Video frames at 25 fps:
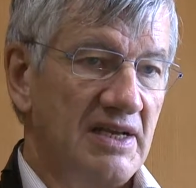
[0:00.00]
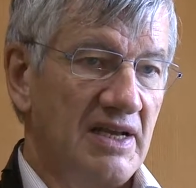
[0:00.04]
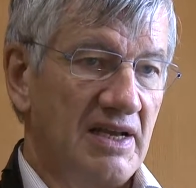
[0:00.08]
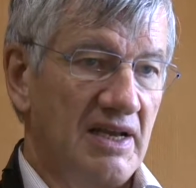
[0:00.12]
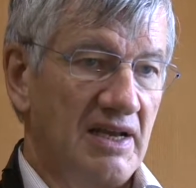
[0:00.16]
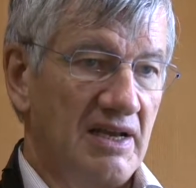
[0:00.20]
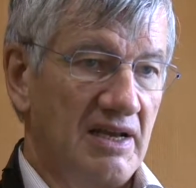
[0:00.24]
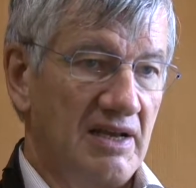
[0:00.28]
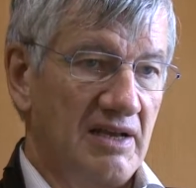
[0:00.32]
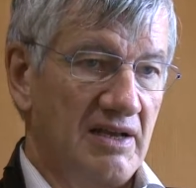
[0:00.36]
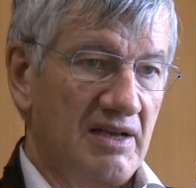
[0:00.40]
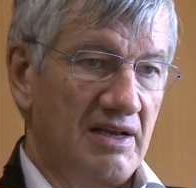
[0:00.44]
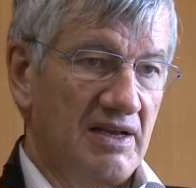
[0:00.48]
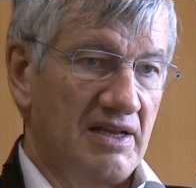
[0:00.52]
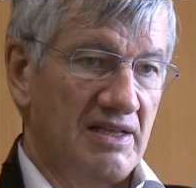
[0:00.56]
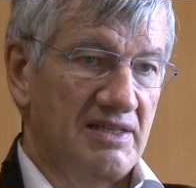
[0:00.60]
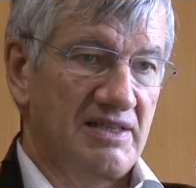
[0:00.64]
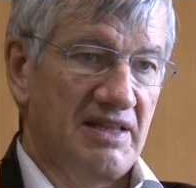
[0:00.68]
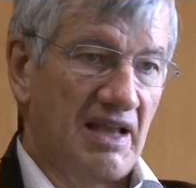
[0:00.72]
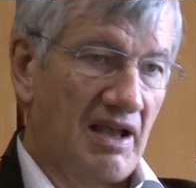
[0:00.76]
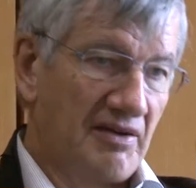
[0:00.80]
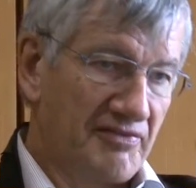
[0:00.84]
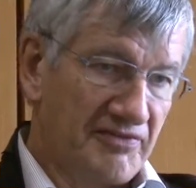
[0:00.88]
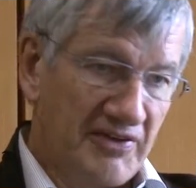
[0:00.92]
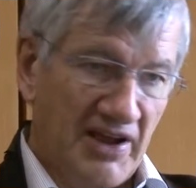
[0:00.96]

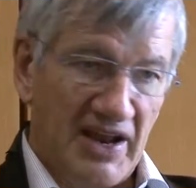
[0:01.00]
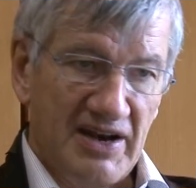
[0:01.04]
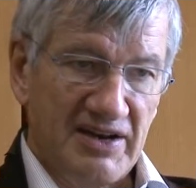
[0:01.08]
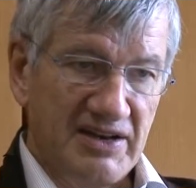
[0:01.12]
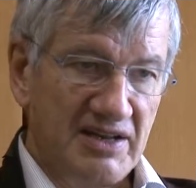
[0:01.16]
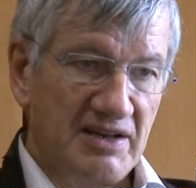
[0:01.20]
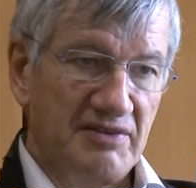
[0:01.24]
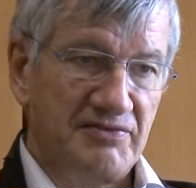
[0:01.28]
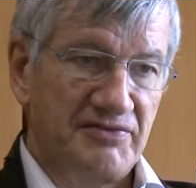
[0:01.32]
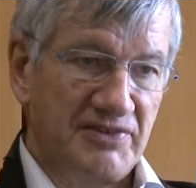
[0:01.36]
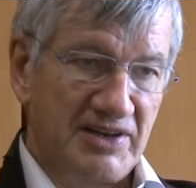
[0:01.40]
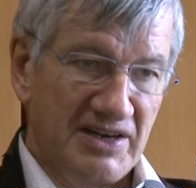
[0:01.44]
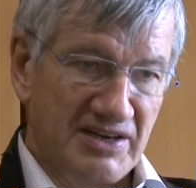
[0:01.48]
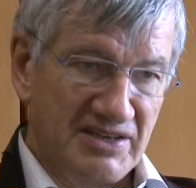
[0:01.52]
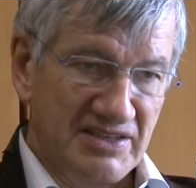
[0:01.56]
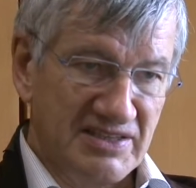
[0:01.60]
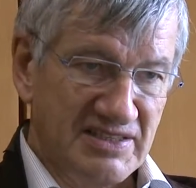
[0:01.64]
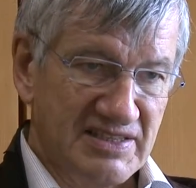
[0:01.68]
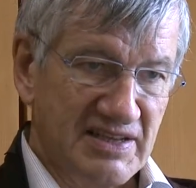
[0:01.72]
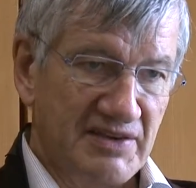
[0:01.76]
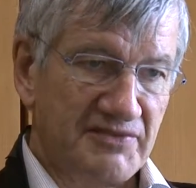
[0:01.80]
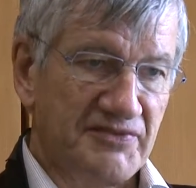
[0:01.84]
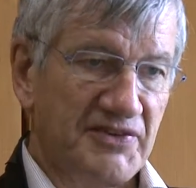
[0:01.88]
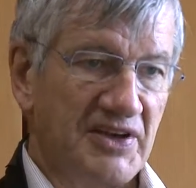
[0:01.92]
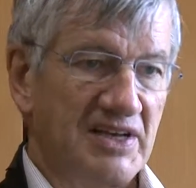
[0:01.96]
There are various
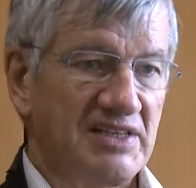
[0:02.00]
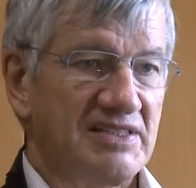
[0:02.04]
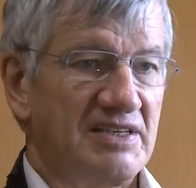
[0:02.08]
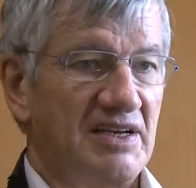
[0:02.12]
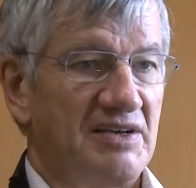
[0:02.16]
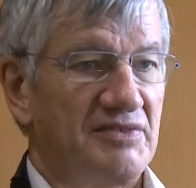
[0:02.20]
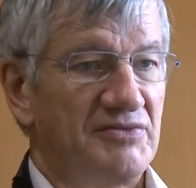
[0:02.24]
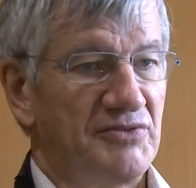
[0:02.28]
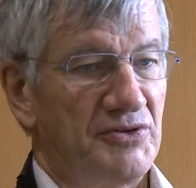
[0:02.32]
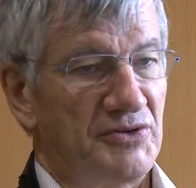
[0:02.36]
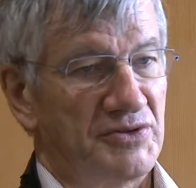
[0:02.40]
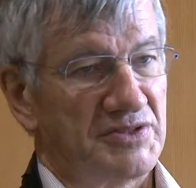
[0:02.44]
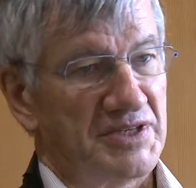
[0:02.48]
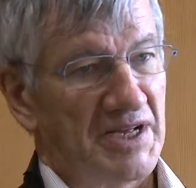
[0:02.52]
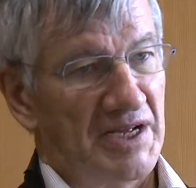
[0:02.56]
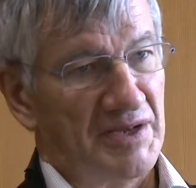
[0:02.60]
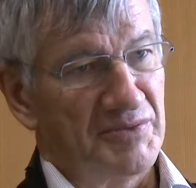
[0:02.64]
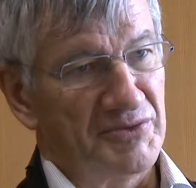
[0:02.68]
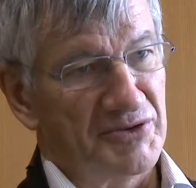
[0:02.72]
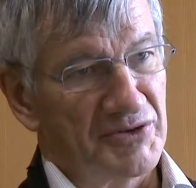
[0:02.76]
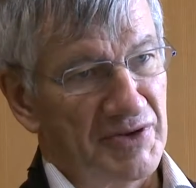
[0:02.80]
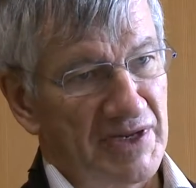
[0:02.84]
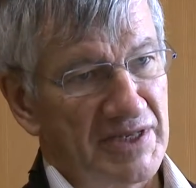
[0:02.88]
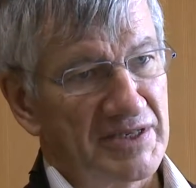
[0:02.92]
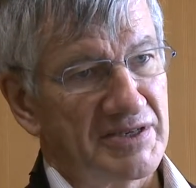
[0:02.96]
effects, I have no time
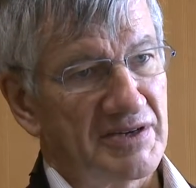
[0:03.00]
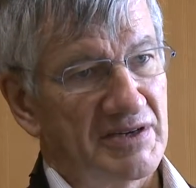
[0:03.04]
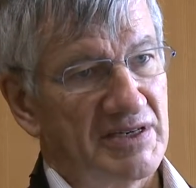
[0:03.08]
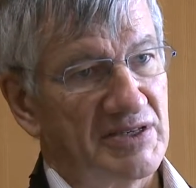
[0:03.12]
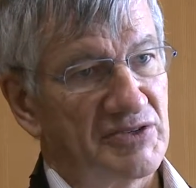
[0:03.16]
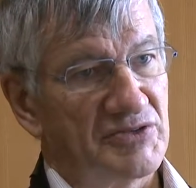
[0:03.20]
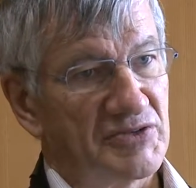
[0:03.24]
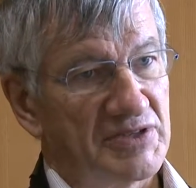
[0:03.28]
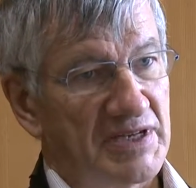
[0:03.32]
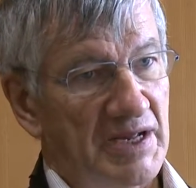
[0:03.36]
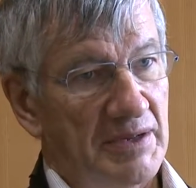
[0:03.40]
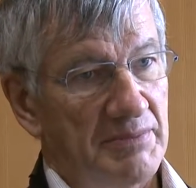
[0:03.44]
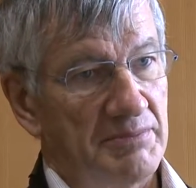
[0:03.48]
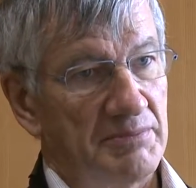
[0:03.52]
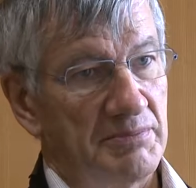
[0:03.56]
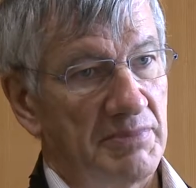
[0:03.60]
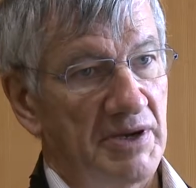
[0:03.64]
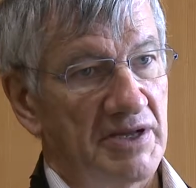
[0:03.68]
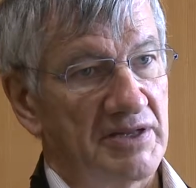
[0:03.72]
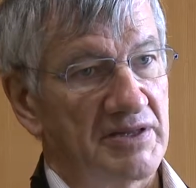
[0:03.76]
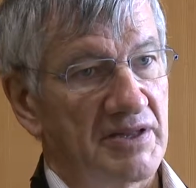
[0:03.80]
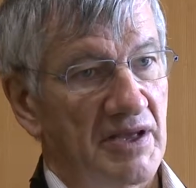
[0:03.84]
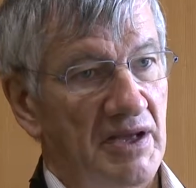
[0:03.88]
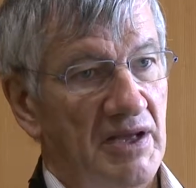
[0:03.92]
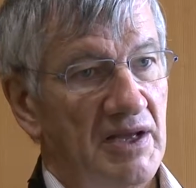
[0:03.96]
to enter into them,
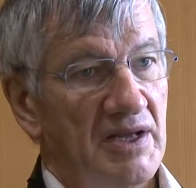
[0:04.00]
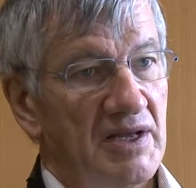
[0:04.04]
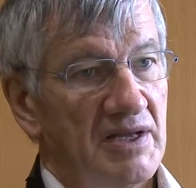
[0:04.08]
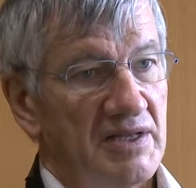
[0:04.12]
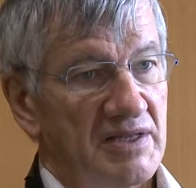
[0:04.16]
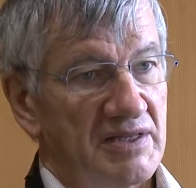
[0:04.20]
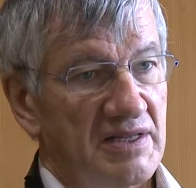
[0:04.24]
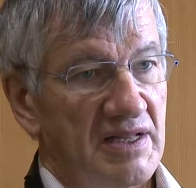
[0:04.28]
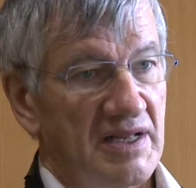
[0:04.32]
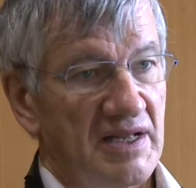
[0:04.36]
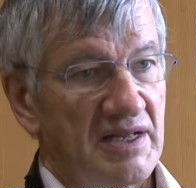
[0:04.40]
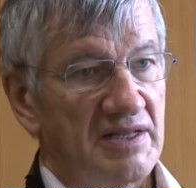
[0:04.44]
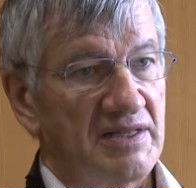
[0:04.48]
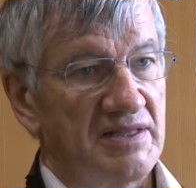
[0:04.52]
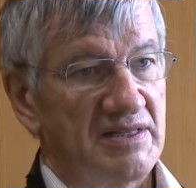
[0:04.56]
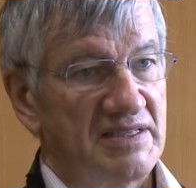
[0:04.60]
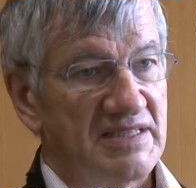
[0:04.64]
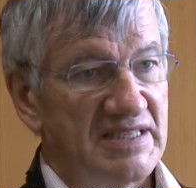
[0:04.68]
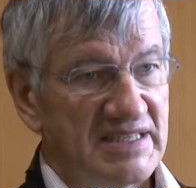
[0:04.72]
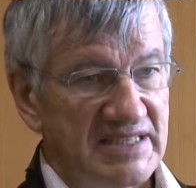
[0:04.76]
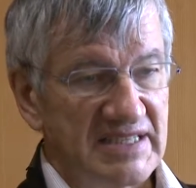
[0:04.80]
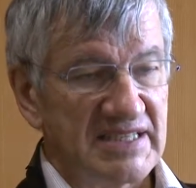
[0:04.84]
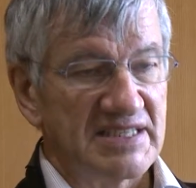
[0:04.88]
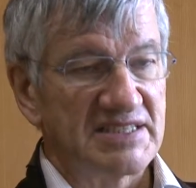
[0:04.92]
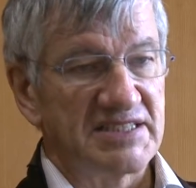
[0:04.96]
but
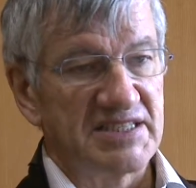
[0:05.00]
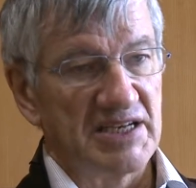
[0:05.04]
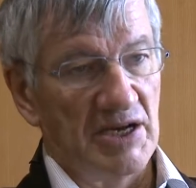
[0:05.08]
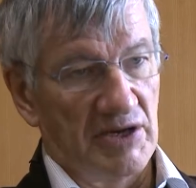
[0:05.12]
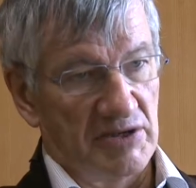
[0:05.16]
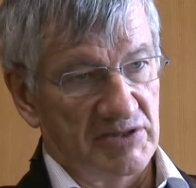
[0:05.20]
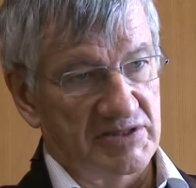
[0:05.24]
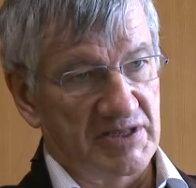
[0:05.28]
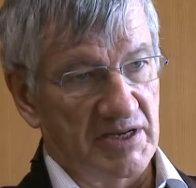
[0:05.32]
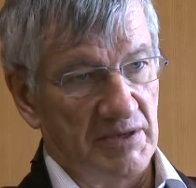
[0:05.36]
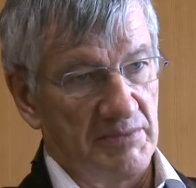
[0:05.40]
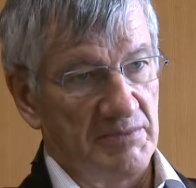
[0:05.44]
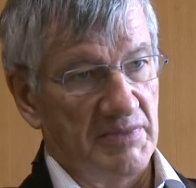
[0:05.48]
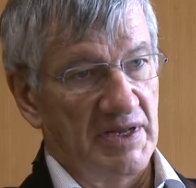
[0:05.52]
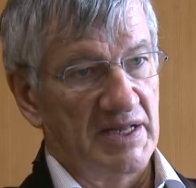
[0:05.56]
this is the outcome.